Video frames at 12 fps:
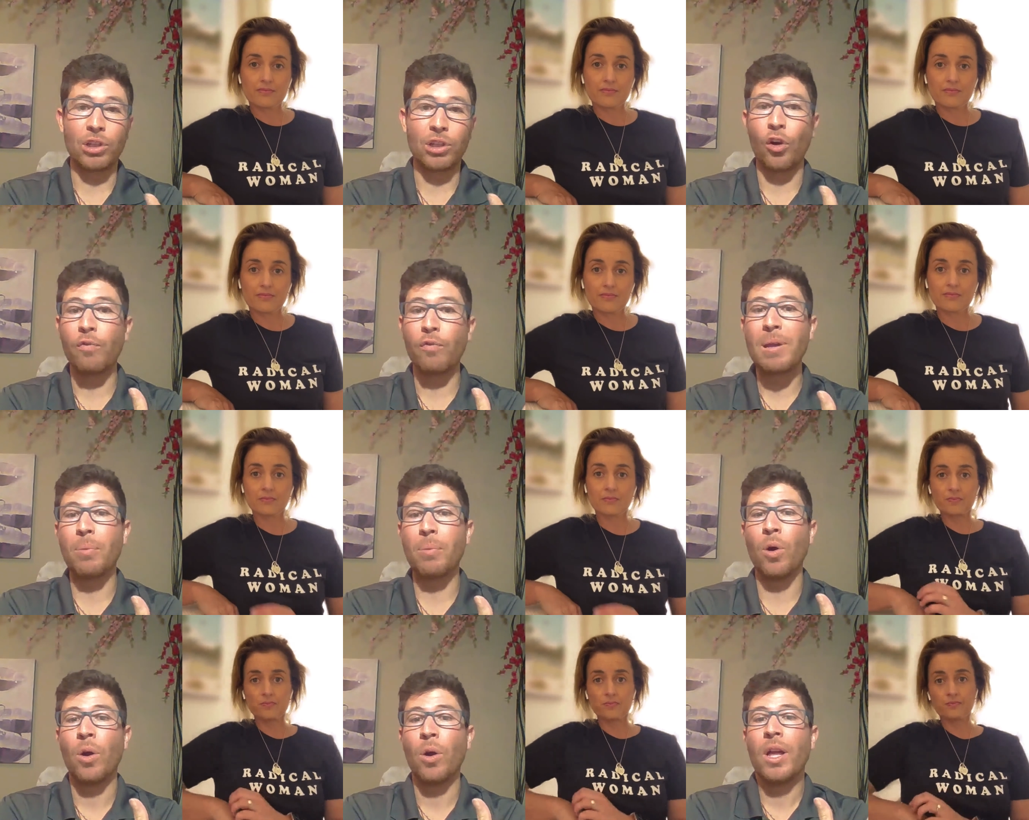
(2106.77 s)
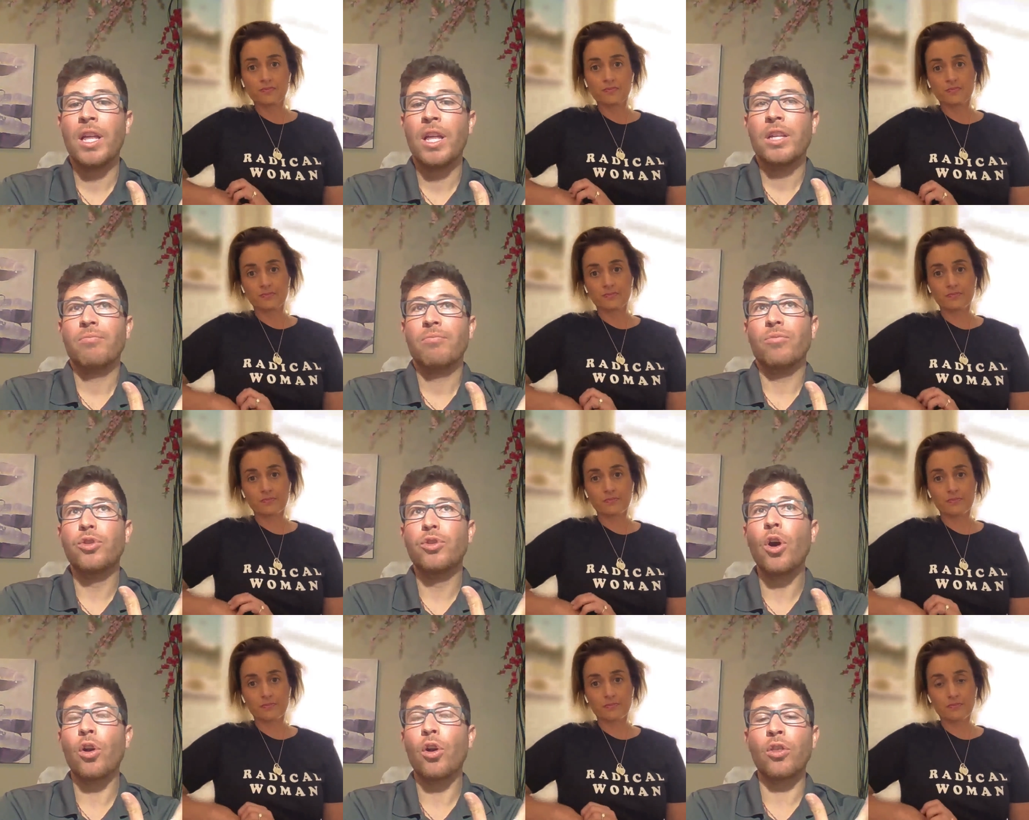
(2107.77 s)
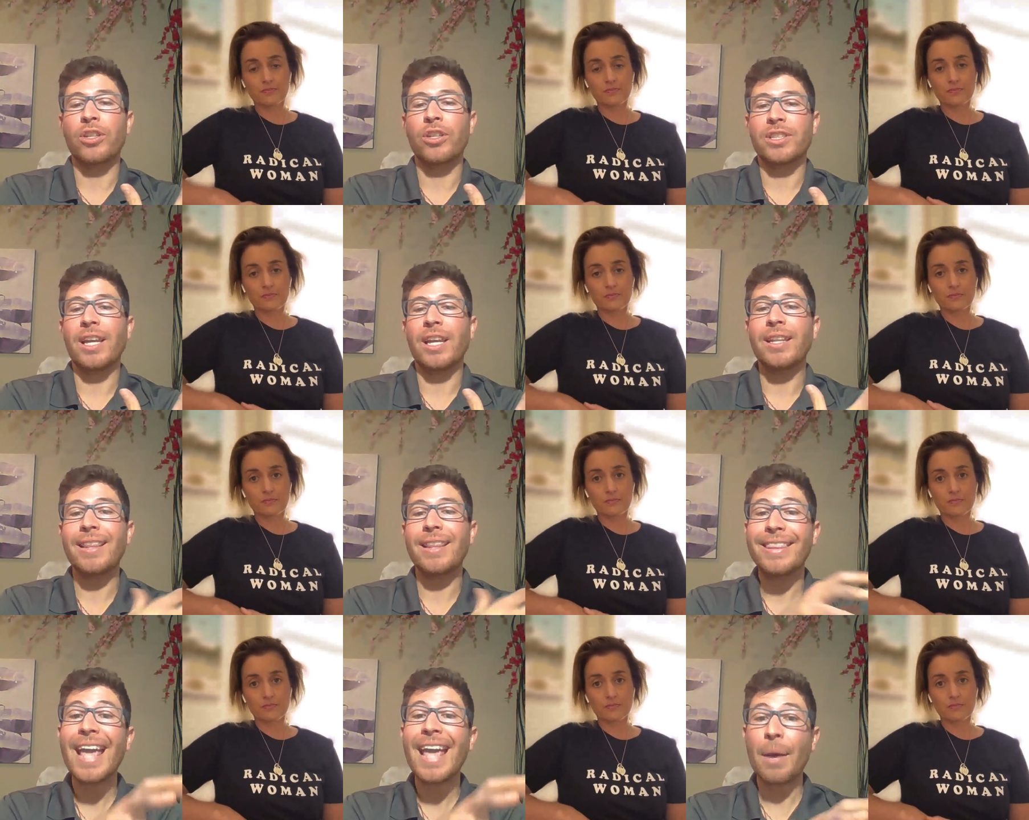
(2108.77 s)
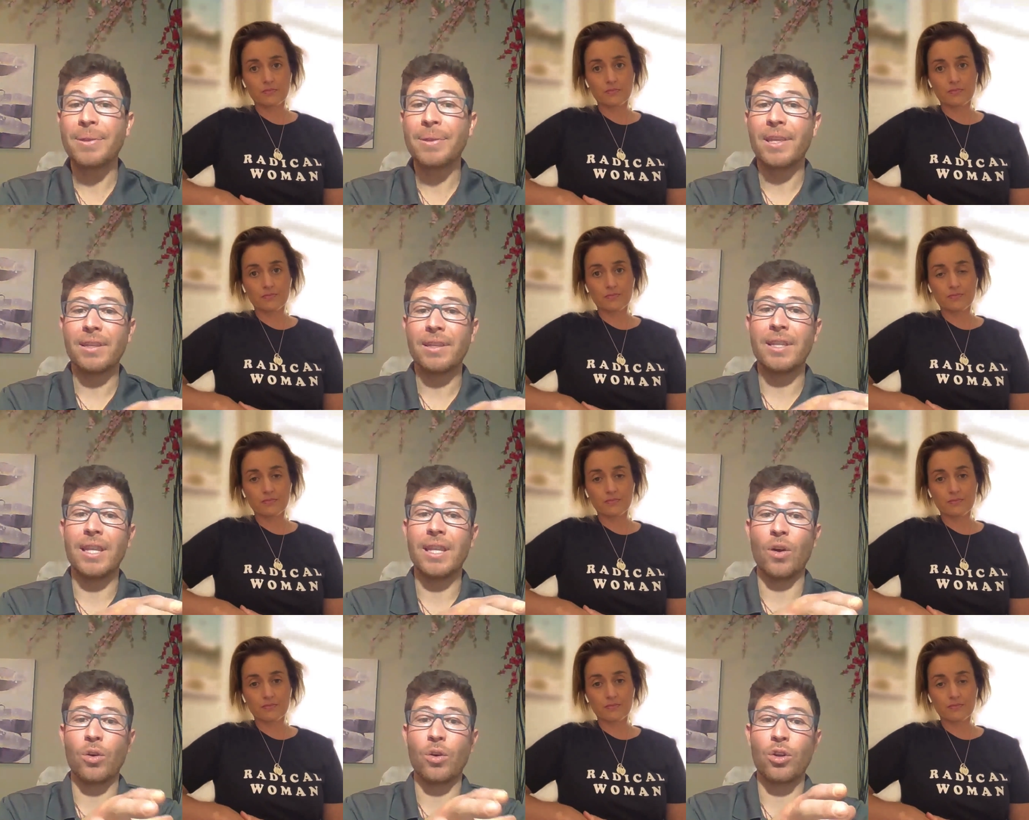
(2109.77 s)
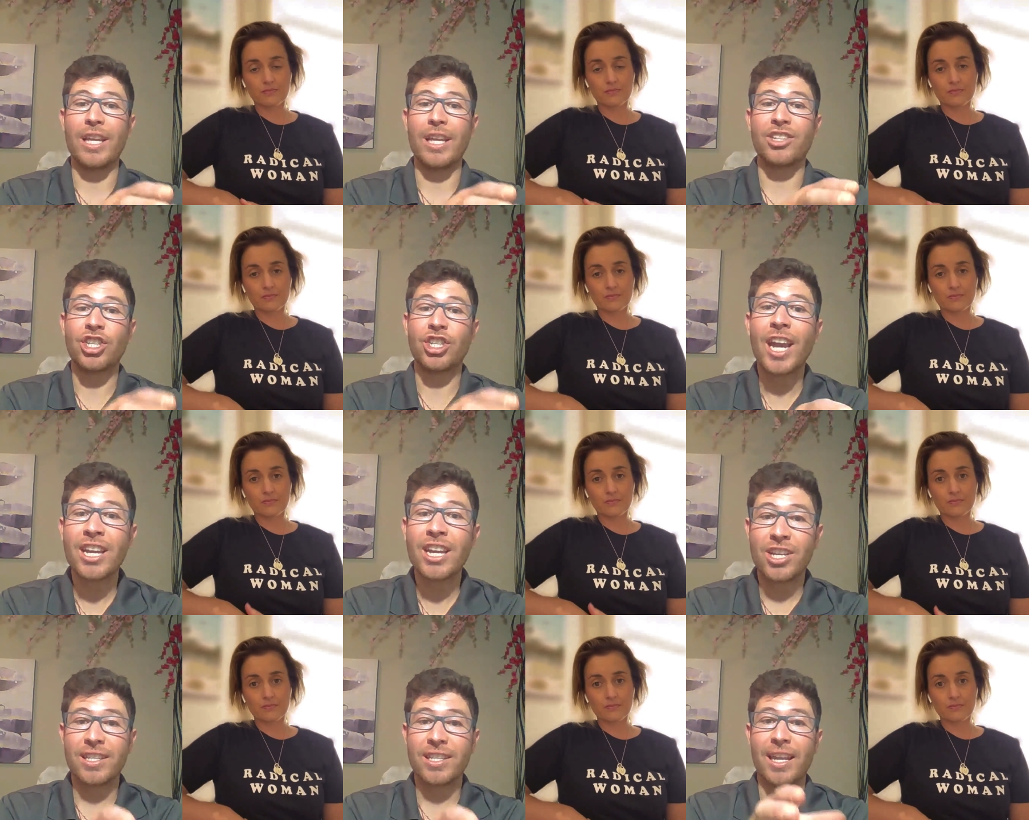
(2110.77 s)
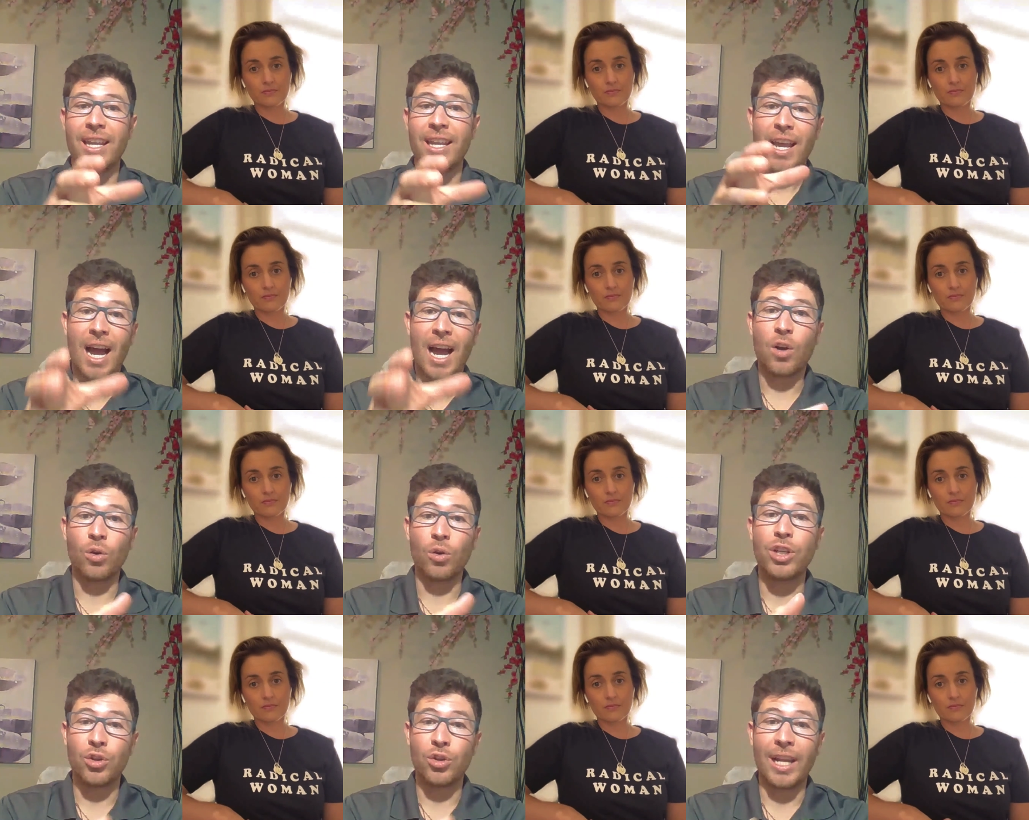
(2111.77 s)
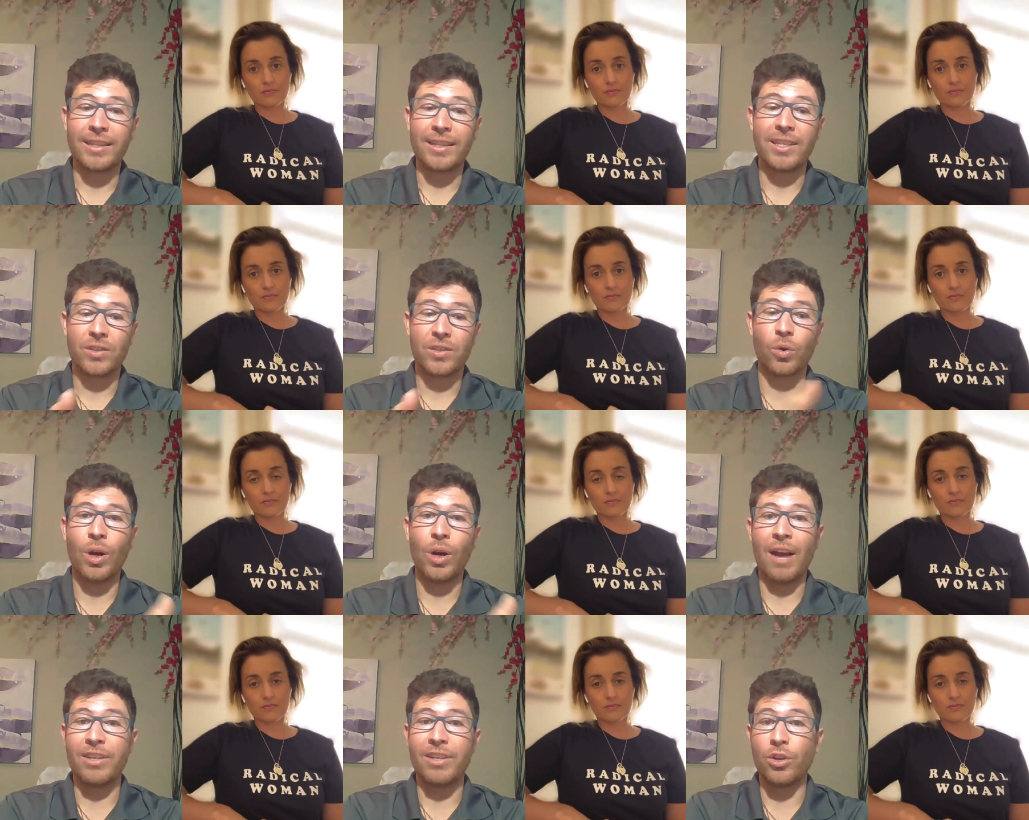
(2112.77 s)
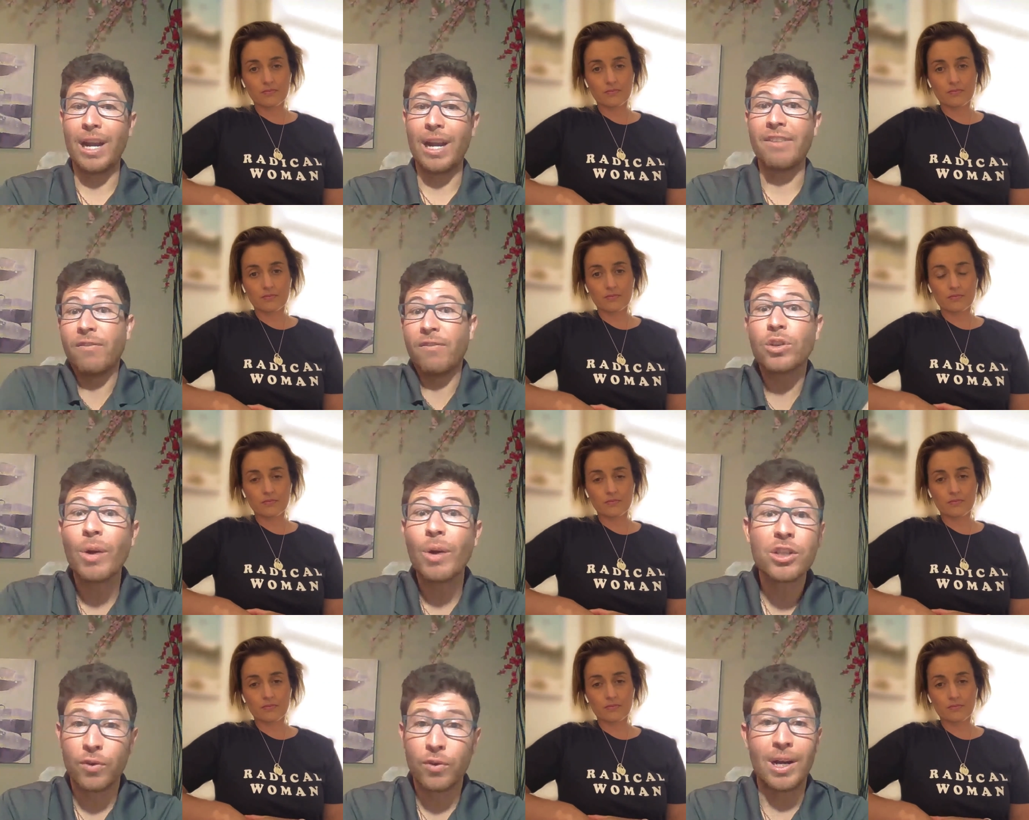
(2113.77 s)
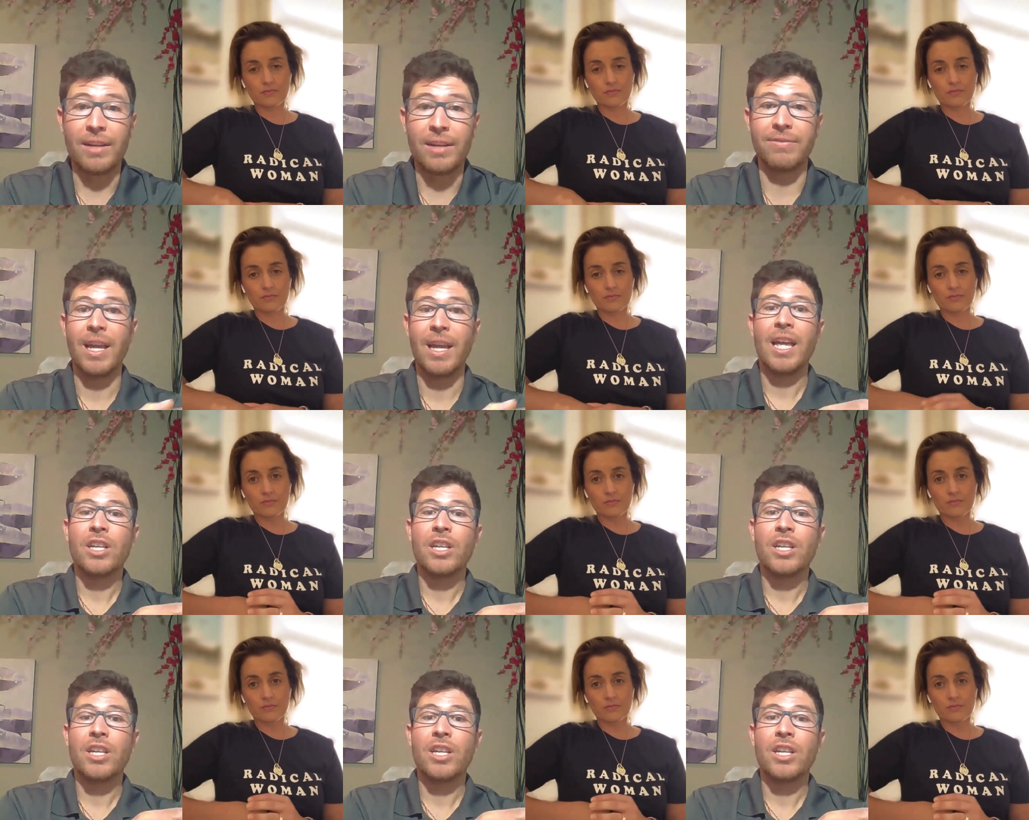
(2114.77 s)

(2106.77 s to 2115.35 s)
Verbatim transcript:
Speaker 1: Because a lot of people don't understand the depth or the changes that a condition like this could have in your life for the rest of your life.